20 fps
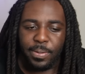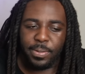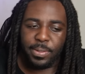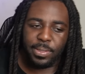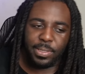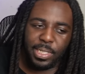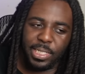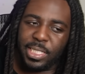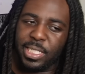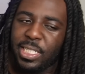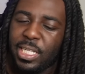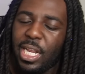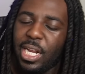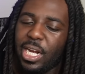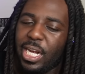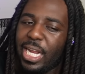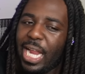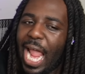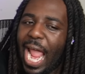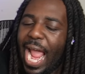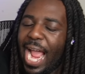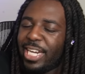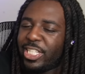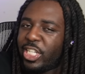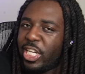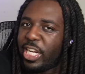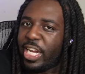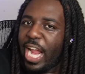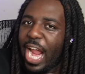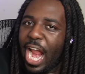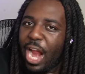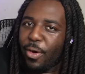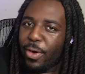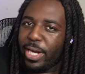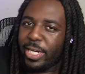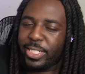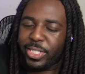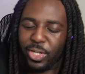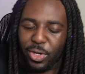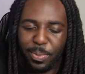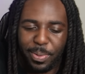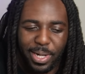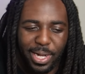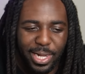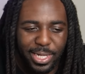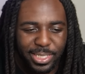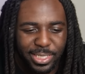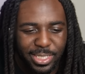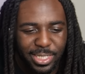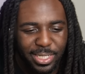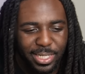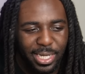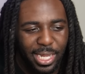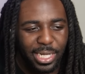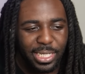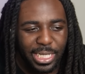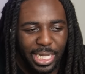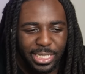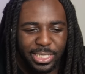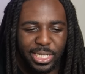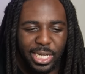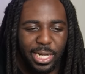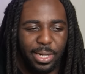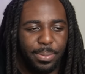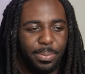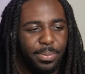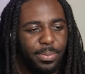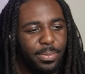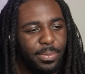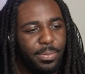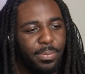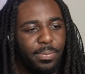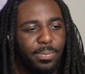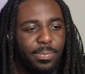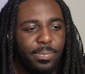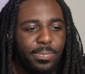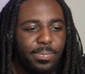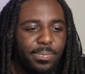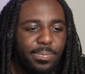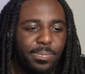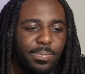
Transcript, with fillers: this is literally Ash and Gary. Stupid as that, that's them. Or what? Uh,